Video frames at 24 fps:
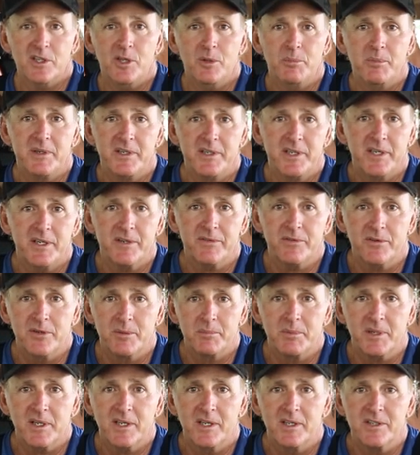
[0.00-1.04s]
a little bit
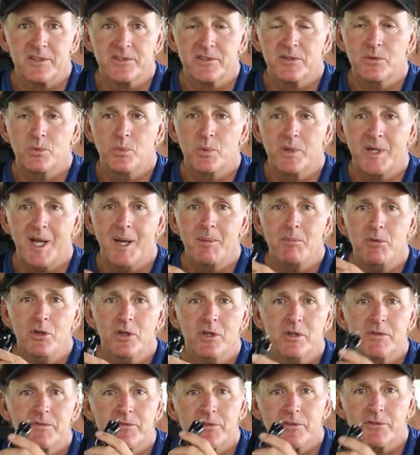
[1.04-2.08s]
different, because when I'm
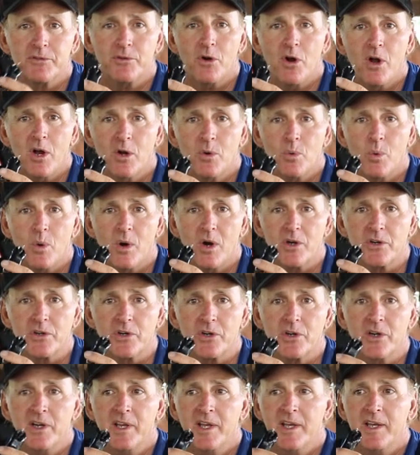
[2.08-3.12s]
looking for frog
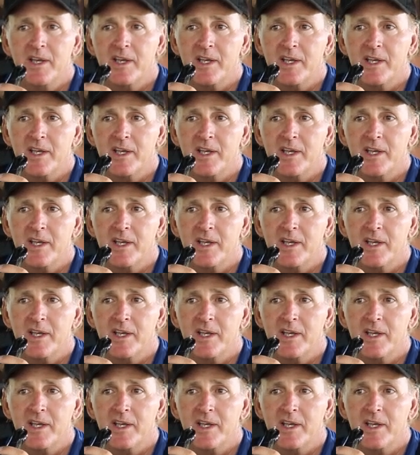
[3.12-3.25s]
water,